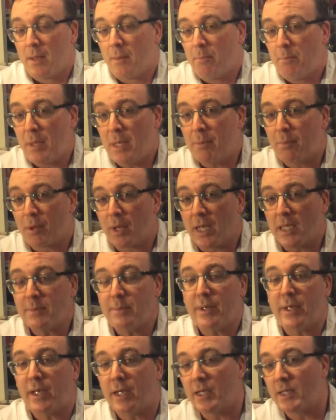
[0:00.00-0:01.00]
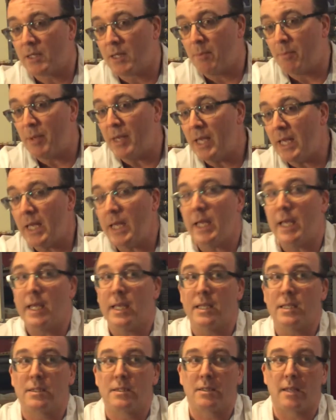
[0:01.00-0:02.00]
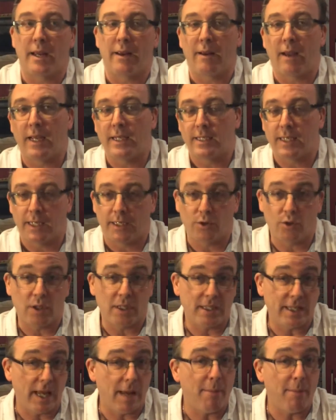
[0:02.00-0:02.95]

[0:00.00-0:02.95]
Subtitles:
B+ because the B is, like I usually say,